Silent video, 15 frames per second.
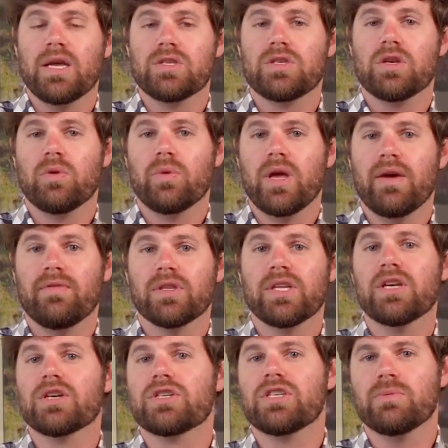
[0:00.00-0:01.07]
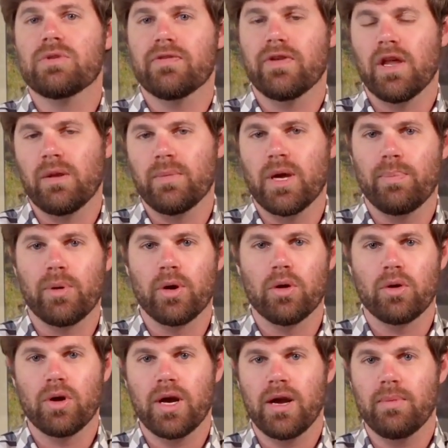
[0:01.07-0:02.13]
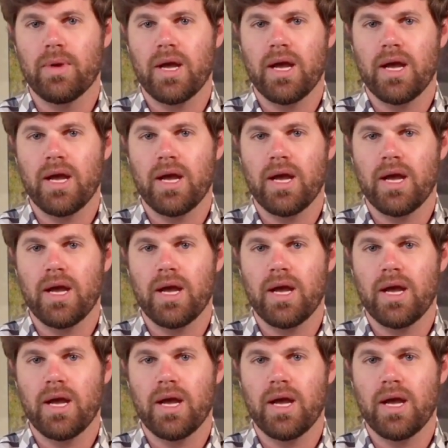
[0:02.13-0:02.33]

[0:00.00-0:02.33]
And so we have a leadership development program,